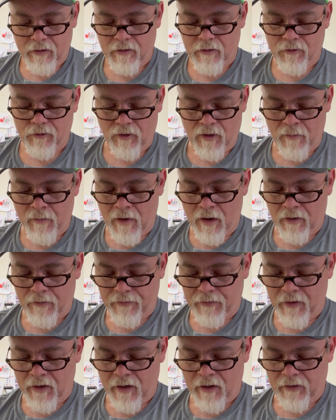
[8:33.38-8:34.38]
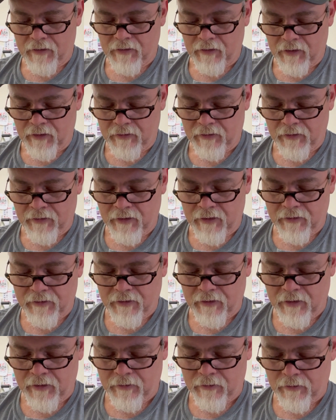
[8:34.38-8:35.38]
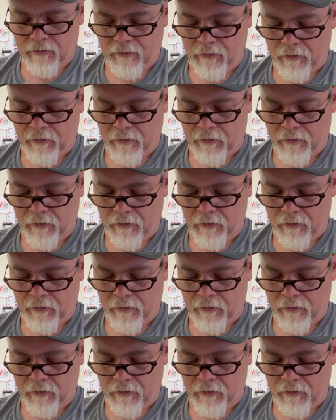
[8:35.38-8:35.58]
Trim off the excess. And these scissors